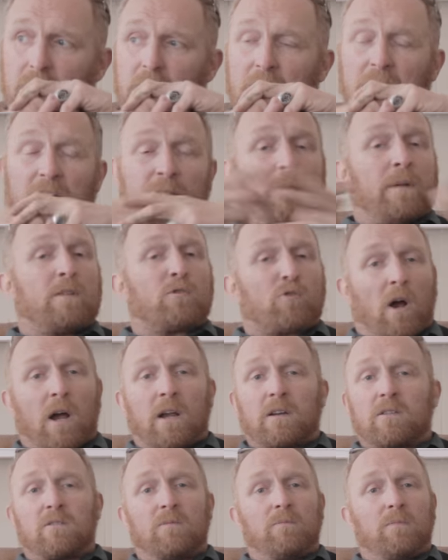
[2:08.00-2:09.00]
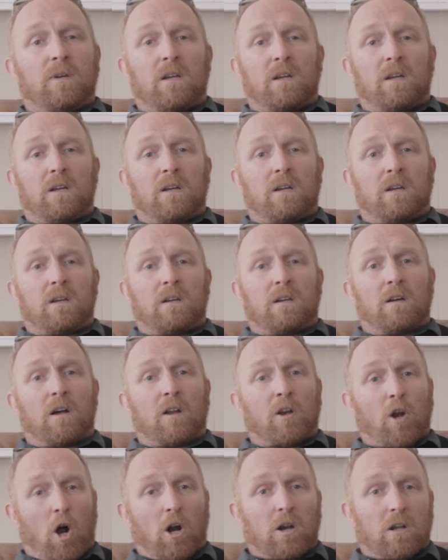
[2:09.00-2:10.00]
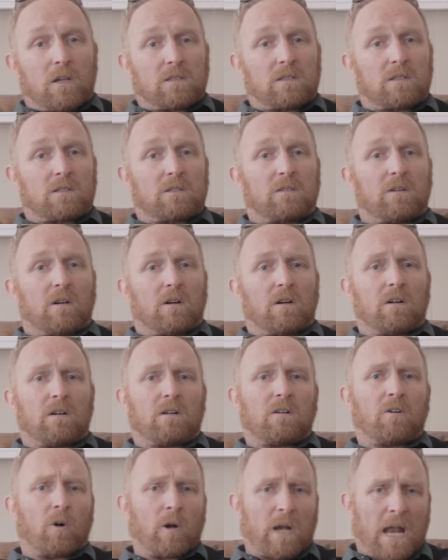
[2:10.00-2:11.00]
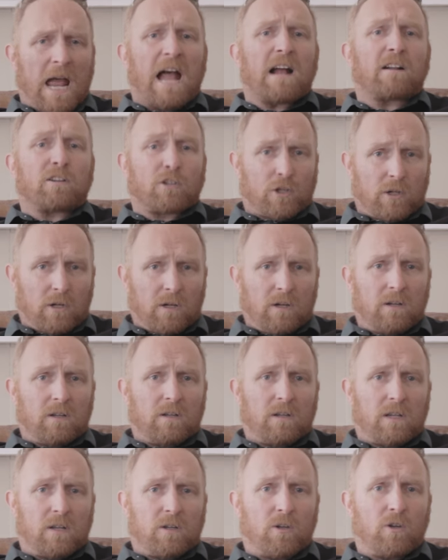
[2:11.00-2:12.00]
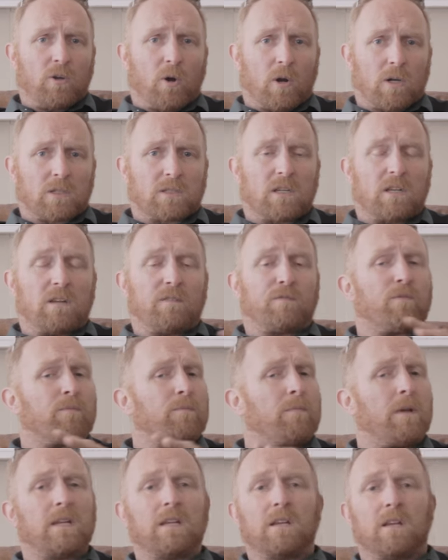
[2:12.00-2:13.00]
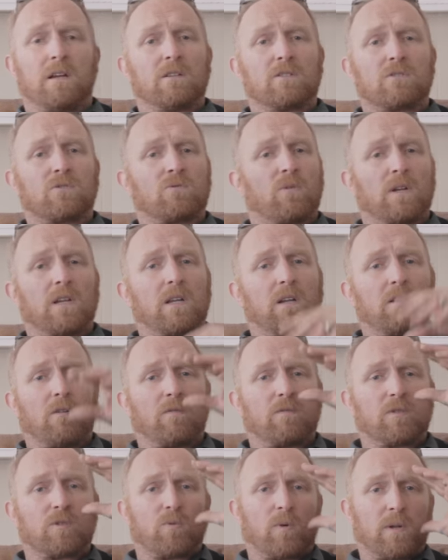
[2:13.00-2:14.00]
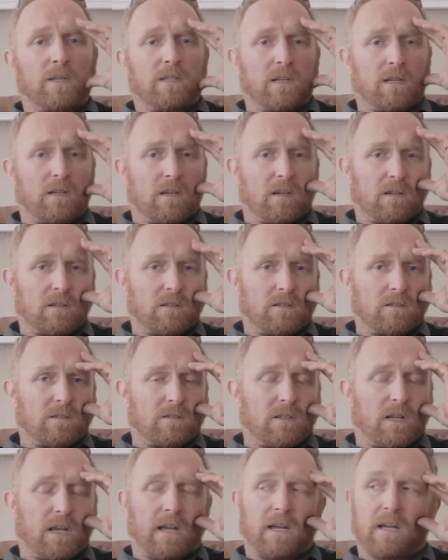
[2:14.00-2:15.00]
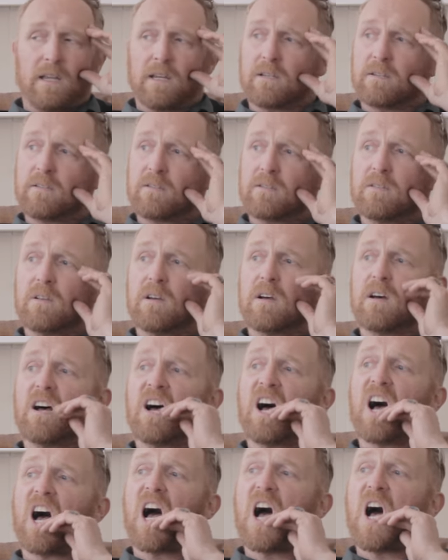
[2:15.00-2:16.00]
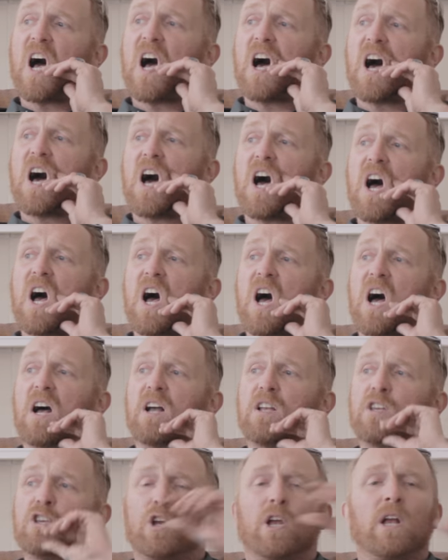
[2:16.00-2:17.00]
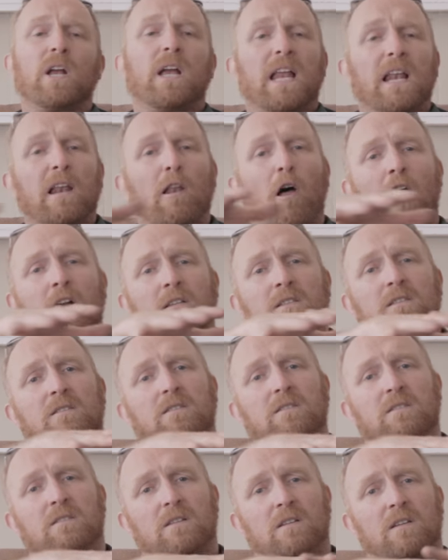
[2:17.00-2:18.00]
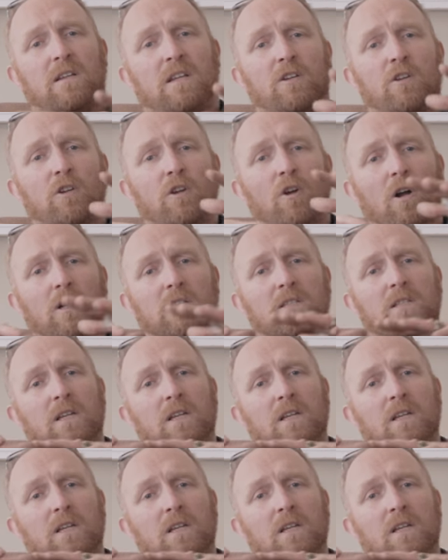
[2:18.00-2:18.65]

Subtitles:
And I've been trying to be an artist or an actor in New York City for many years, over 20 years, and you can get lost in New York